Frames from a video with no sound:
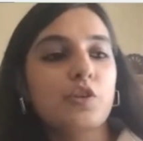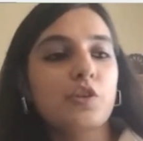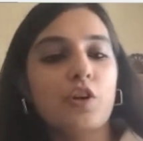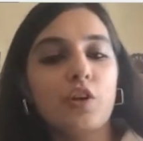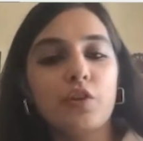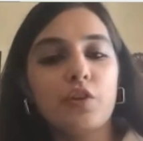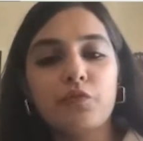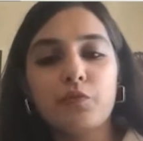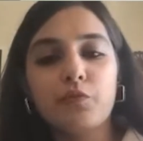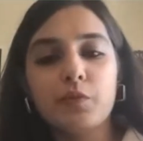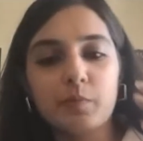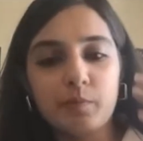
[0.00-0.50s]
a
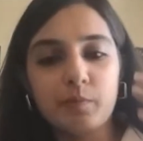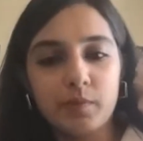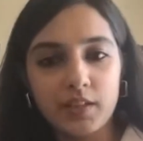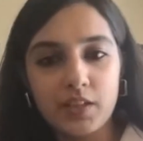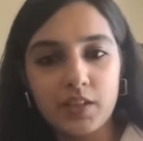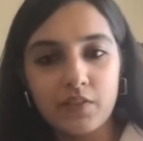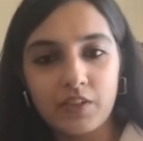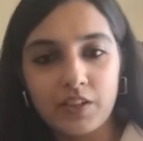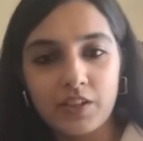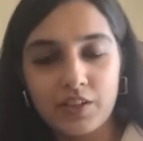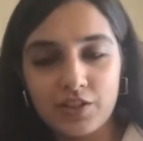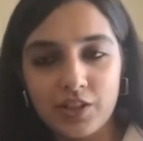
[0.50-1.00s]
lot of people.
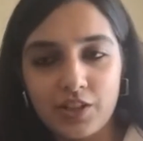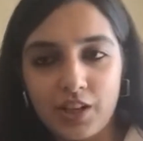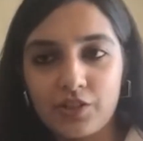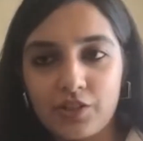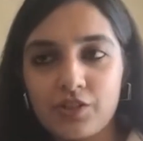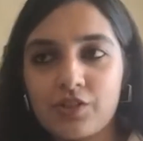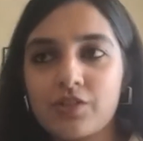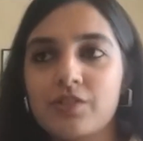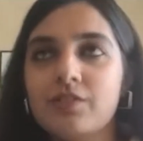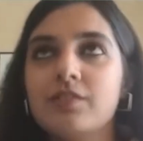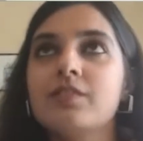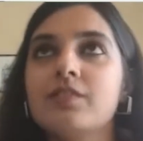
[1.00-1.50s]
There were
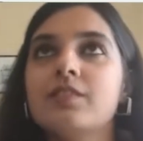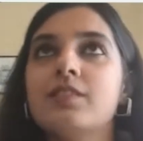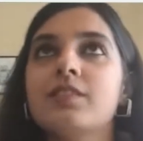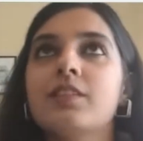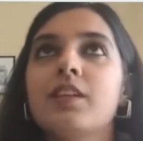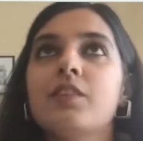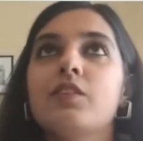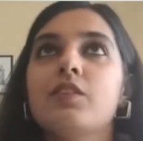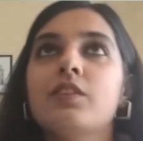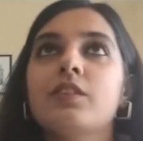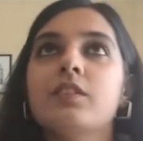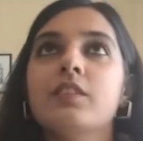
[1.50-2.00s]
rejections.
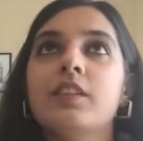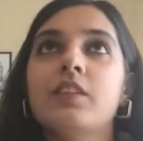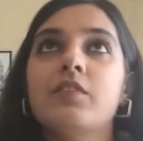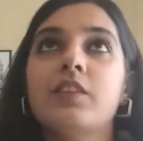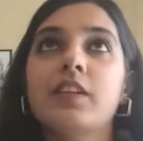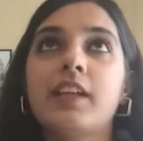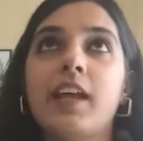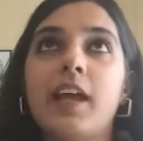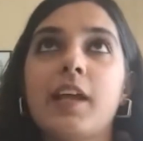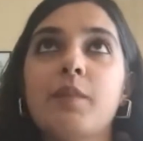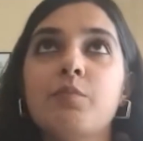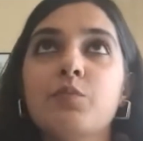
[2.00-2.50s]
There
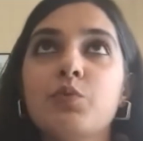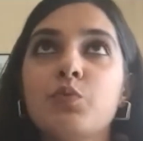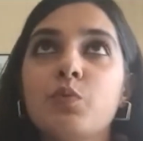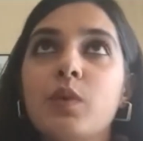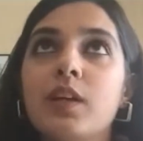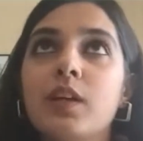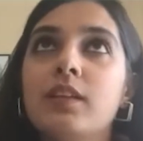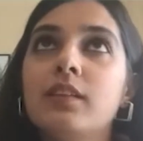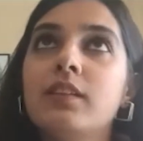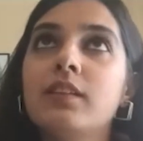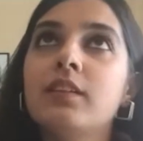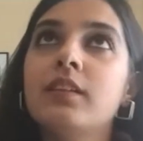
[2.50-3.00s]
were times
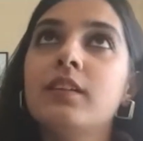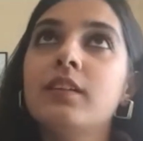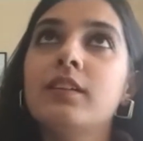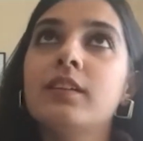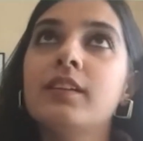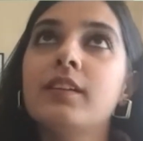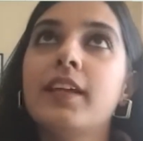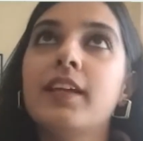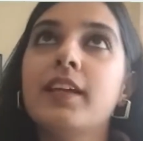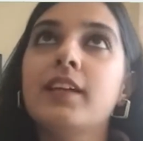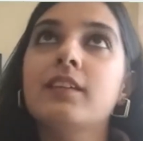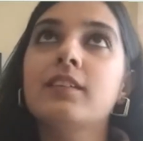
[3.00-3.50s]
when
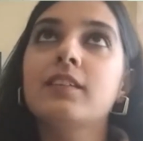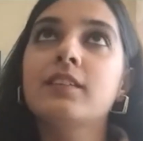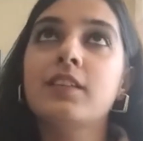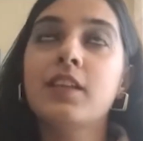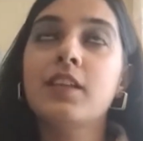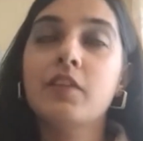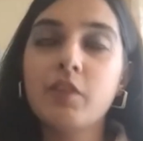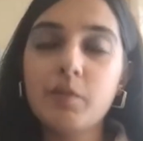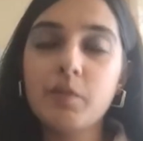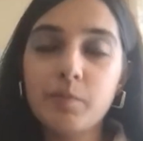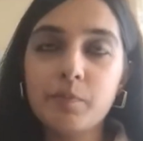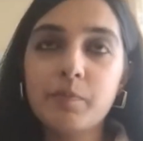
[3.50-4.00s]
like
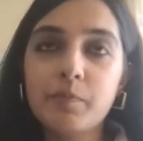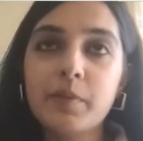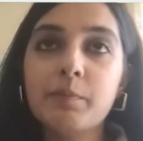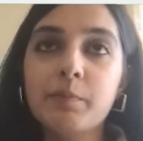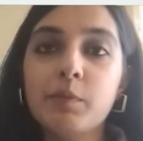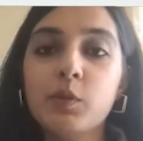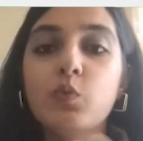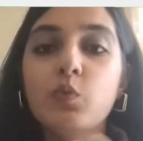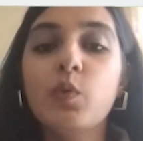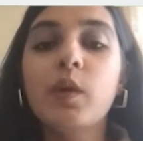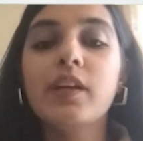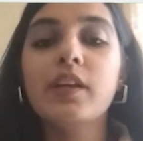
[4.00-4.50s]
there were
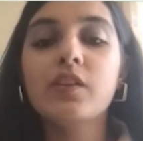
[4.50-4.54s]
people who were